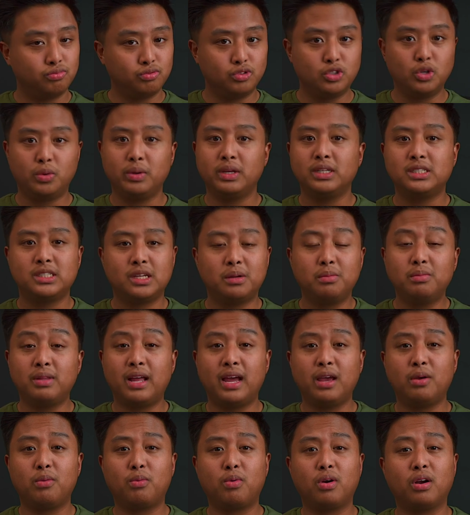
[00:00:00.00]
doing some
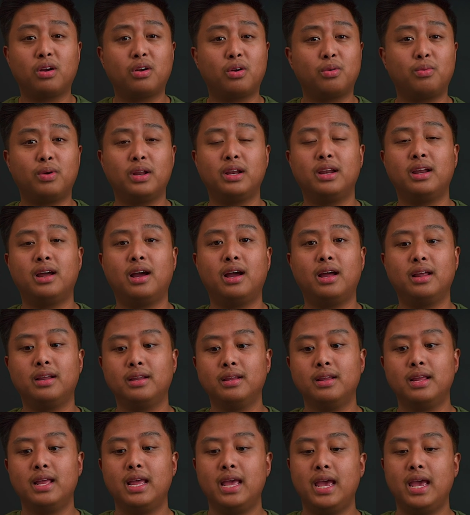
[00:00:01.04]
light work or whatnot.